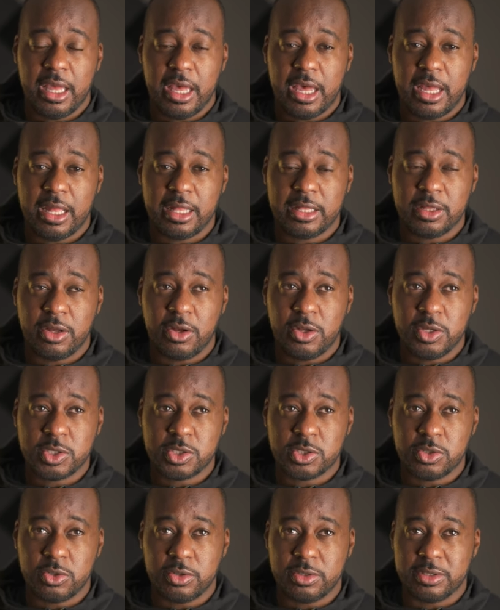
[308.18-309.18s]
And
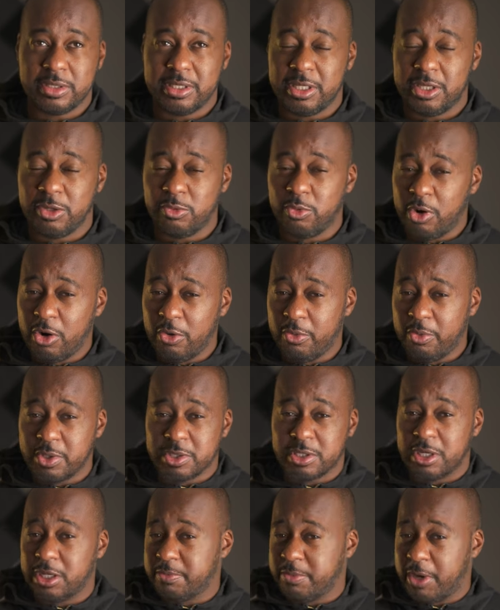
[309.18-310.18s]
also, the war
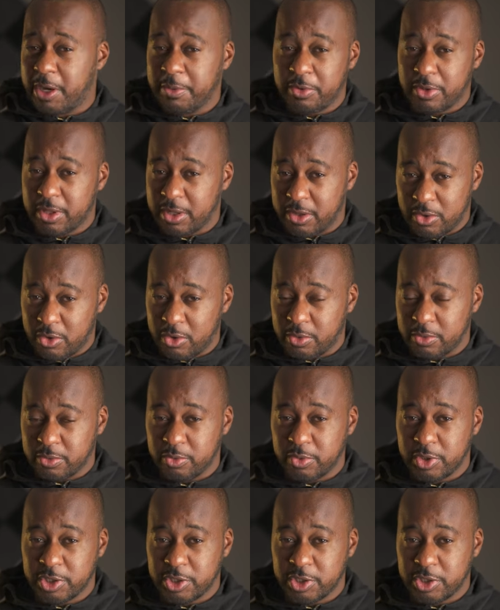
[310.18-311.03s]
was unpopular at home,